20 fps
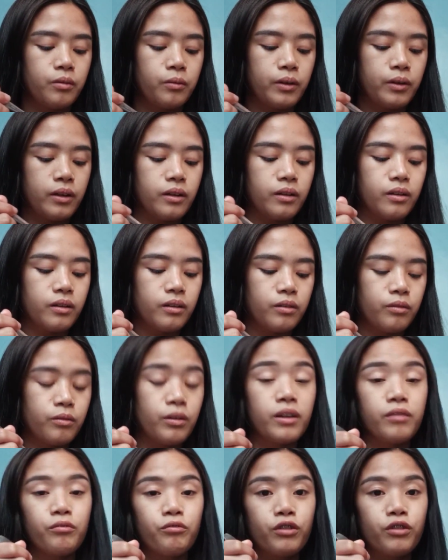
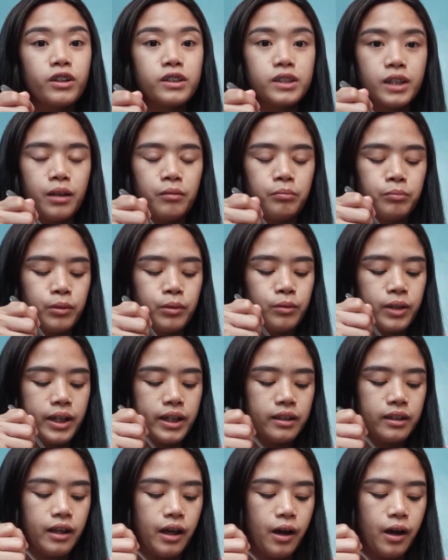well, for example, right